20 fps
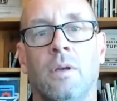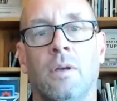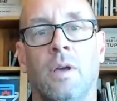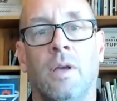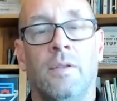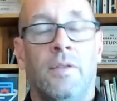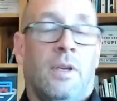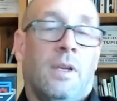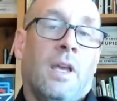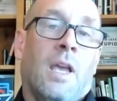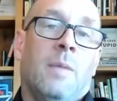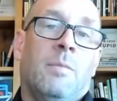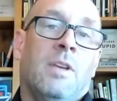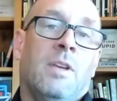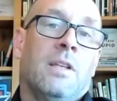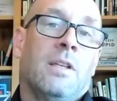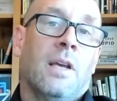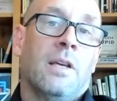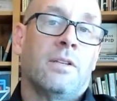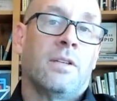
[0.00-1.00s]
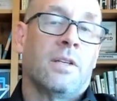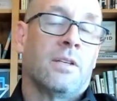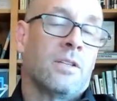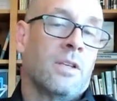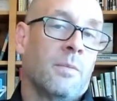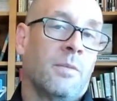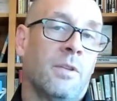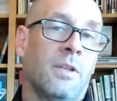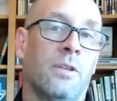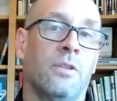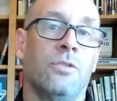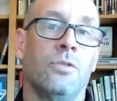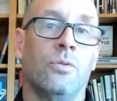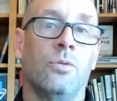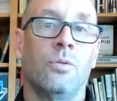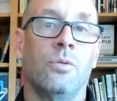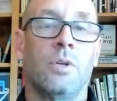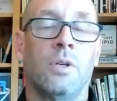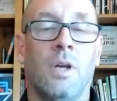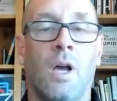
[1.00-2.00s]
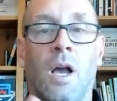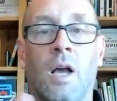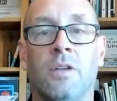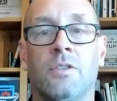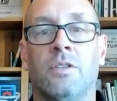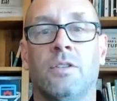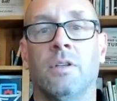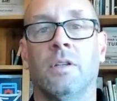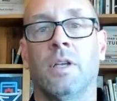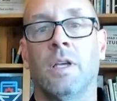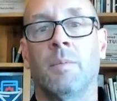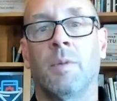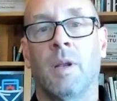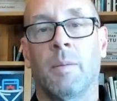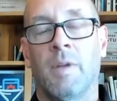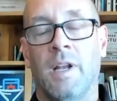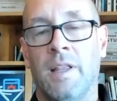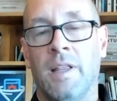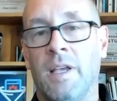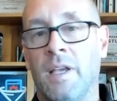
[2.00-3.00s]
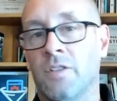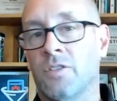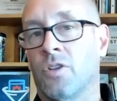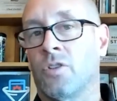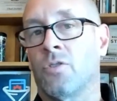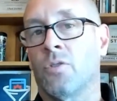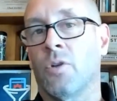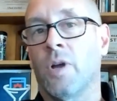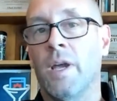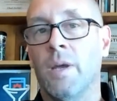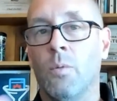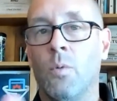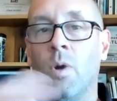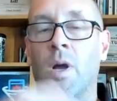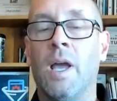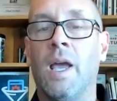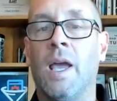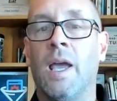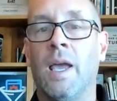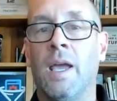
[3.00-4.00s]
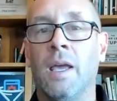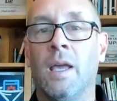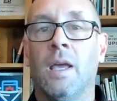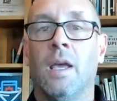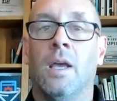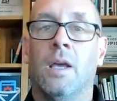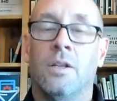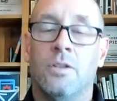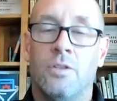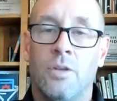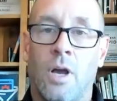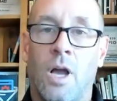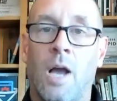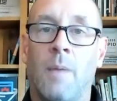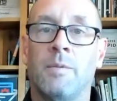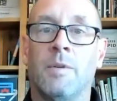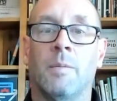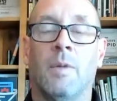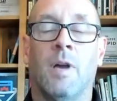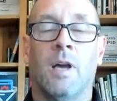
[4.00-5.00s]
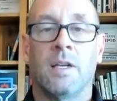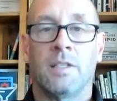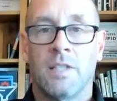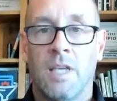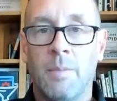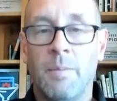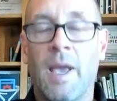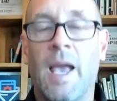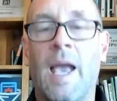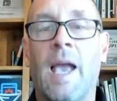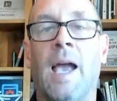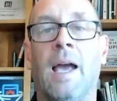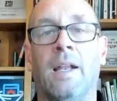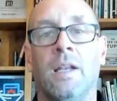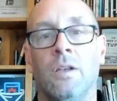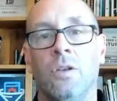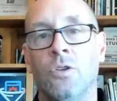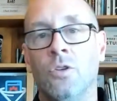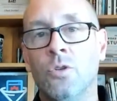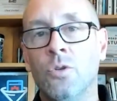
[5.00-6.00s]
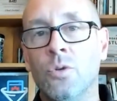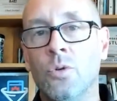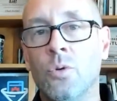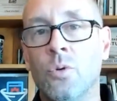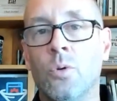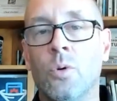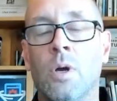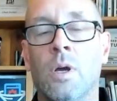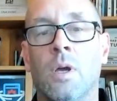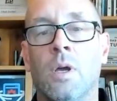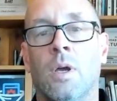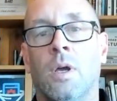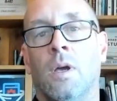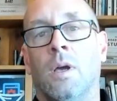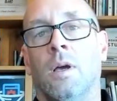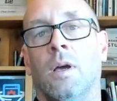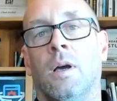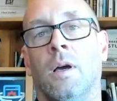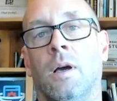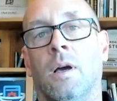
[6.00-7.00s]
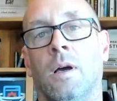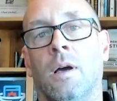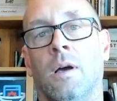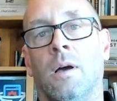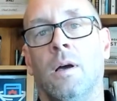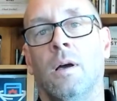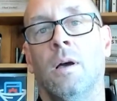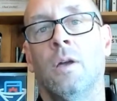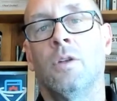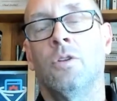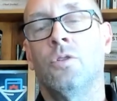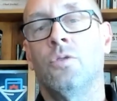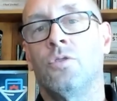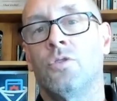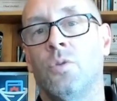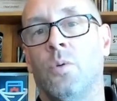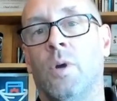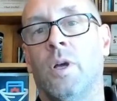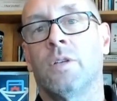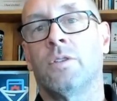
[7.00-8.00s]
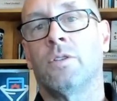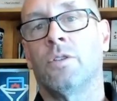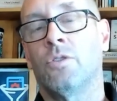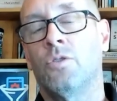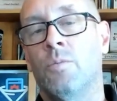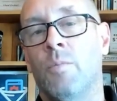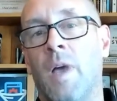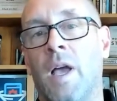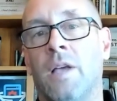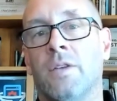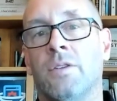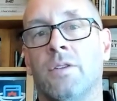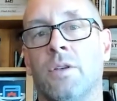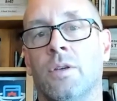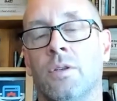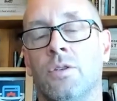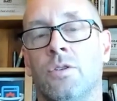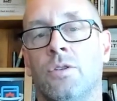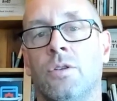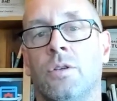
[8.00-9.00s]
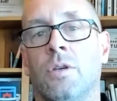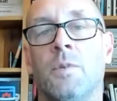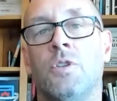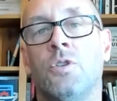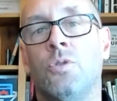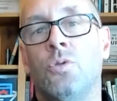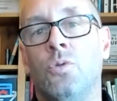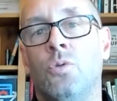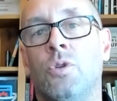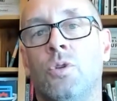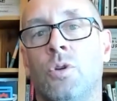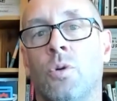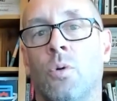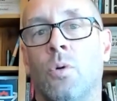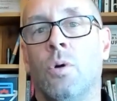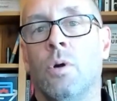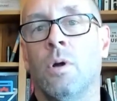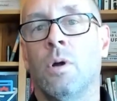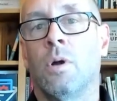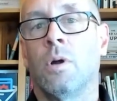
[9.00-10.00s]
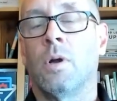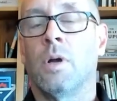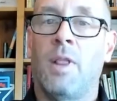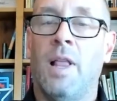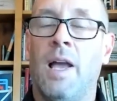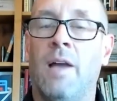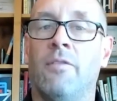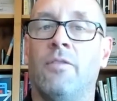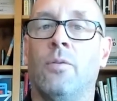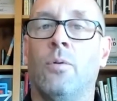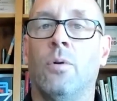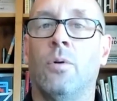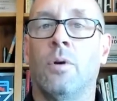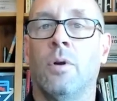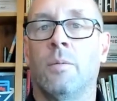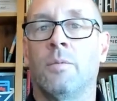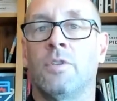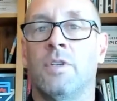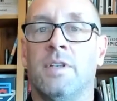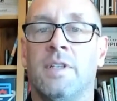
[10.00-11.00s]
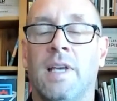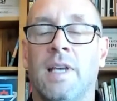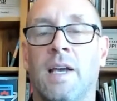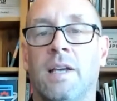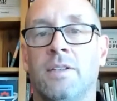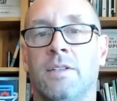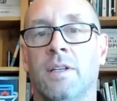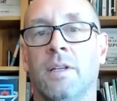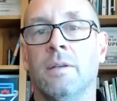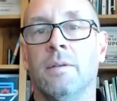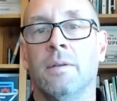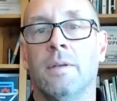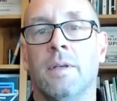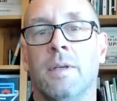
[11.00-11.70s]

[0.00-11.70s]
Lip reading: I think A/B testing is something to do constantly, but I think it's a great way to optimize. Keep adding a new twist, a new message to your platform to test it